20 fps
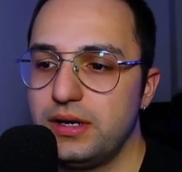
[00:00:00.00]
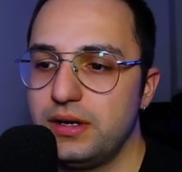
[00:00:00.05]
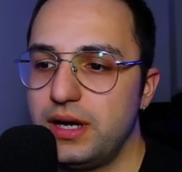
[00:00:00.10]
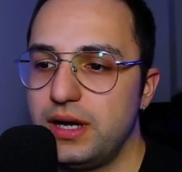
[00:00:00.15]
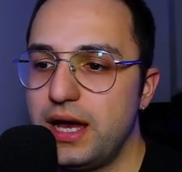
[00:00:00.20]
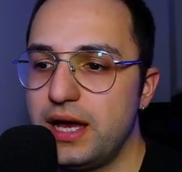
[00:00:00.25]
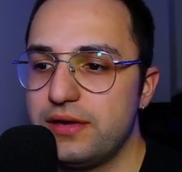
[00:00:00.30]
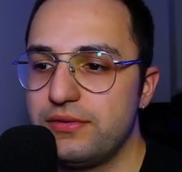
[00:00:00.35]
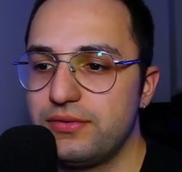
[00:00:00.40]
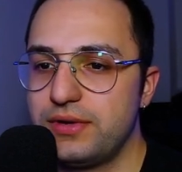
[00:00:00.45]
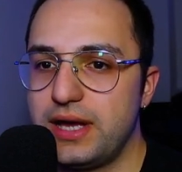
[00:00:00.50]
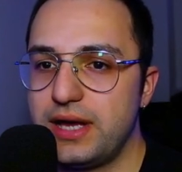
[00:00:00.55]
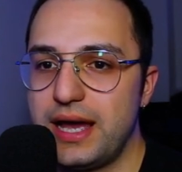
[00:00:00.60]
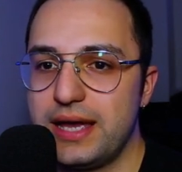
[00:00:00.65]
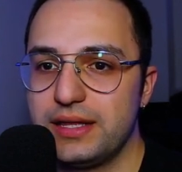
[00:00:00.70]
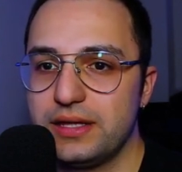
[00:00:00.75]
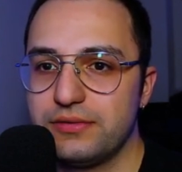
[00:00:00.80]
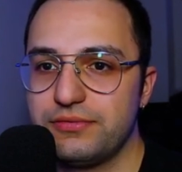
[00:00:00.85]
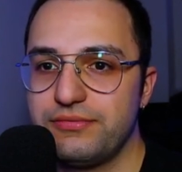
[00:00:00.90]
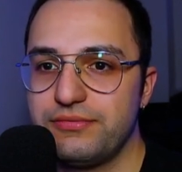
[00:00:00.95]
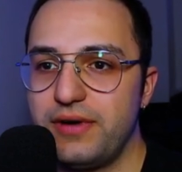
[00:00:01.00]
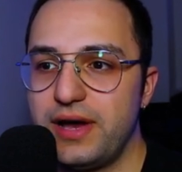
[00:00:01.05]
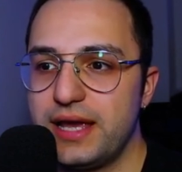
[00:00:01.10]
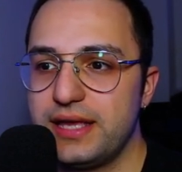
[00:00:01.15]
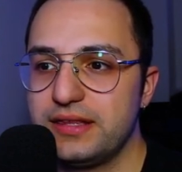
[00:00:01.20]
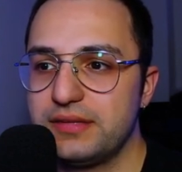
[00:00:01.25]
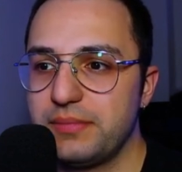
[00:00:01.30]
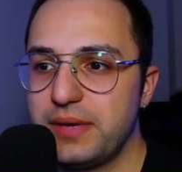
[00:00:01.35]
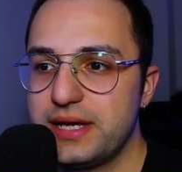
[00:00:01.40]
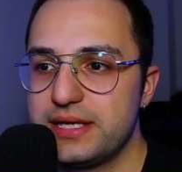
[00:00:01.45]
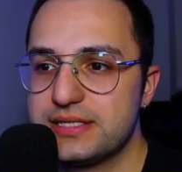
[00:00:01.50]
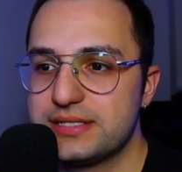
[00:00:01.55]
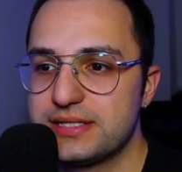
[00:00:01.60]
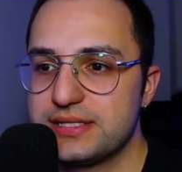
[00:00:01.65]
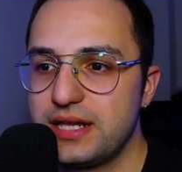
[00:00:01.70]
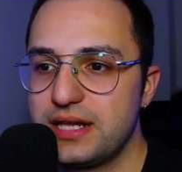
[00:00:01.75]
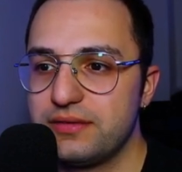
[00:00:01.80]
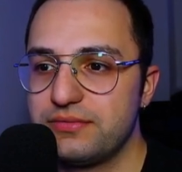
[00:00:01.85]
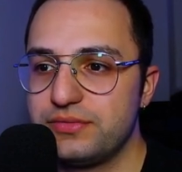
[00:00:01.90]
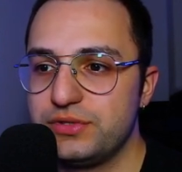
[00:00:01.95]
I've kind of find
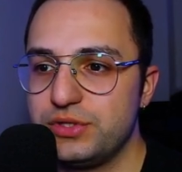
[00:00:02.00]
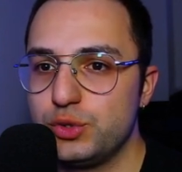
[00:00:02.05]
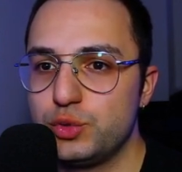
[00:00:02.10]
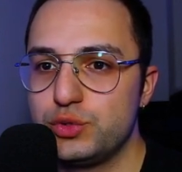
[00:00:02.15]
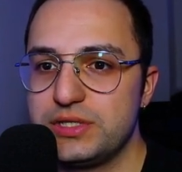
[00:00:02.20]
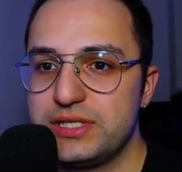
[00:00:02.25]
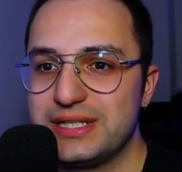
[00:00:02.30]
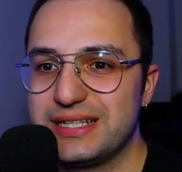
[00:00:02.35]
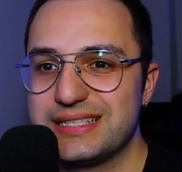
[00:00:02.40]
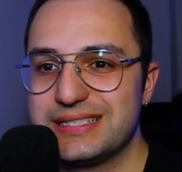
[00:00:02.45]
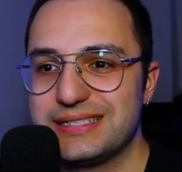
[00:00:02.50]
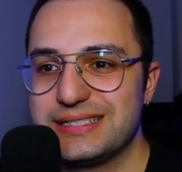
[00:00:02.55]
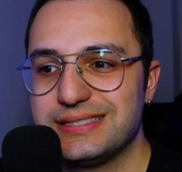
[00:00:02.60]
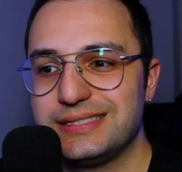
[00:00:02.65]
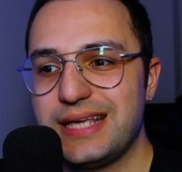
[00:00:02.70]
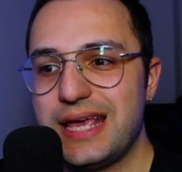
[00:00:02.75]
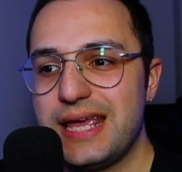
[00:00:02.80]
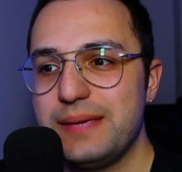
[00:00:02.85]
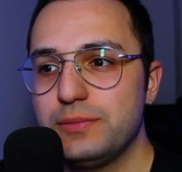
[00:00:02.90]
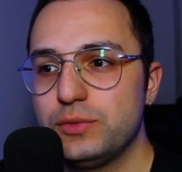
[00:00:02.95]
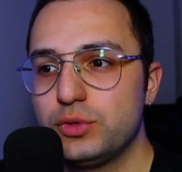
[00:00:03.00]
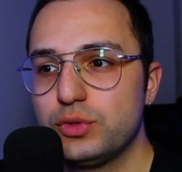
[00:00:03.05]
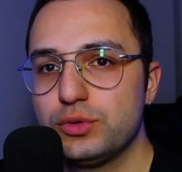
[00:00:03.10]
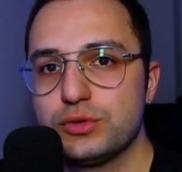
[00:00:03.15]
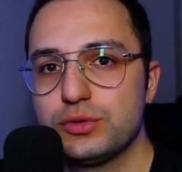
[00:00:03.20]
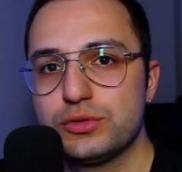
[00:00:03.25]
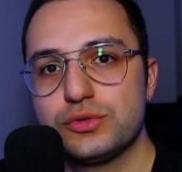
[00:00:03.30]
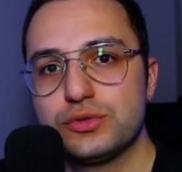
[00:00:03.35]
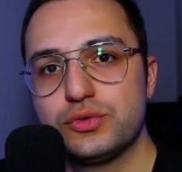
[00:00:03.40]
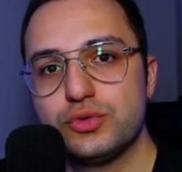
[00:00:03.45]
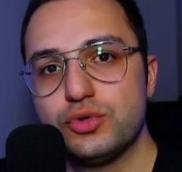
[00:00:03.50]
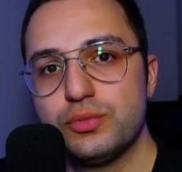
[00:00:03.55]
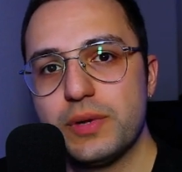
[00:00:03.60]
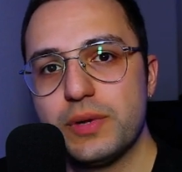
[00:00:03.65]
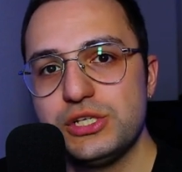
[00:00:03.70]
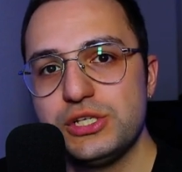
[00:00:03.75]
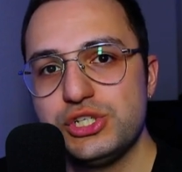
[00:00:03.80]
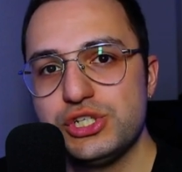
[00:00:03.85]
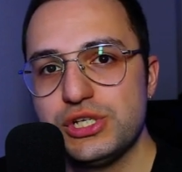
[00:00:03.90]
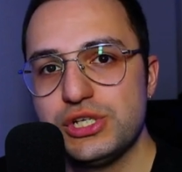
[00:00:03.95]
myself using the same tools too
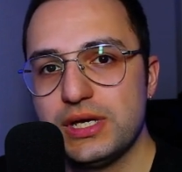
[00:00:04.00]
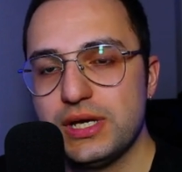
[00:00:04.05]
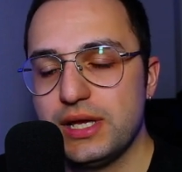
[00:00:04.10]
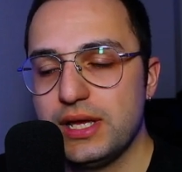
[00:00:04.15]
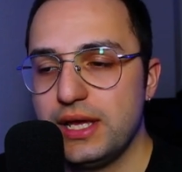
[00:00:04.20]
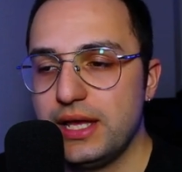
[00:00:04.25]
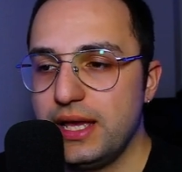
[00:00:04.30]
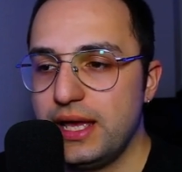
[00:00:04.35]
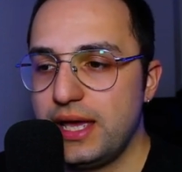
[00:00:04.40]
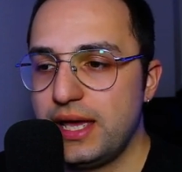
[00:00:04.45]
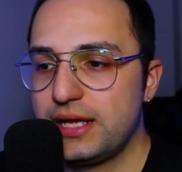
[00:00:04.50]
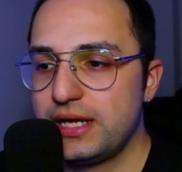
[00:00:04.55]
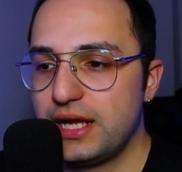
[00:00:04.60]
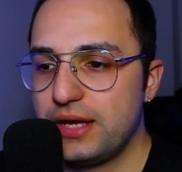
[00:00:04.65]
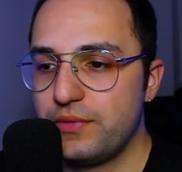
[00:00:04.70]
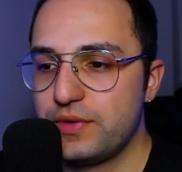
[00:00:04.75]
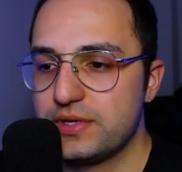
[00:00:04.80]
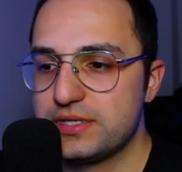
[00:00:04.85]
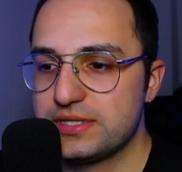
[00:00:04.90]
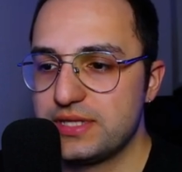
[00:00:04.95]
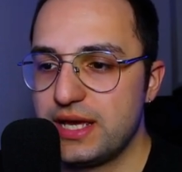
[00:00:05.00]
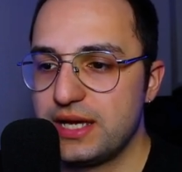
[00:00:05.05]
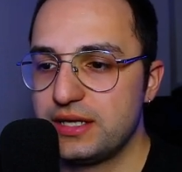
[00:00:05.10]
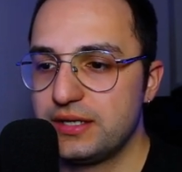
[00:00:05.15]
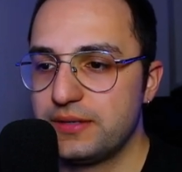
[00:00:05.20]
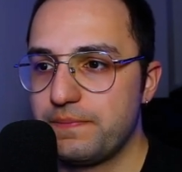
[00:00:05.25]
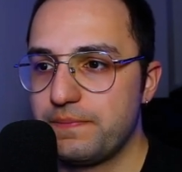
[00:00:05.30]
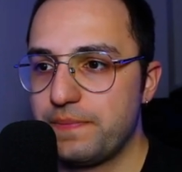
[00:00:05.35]
much, and I was like,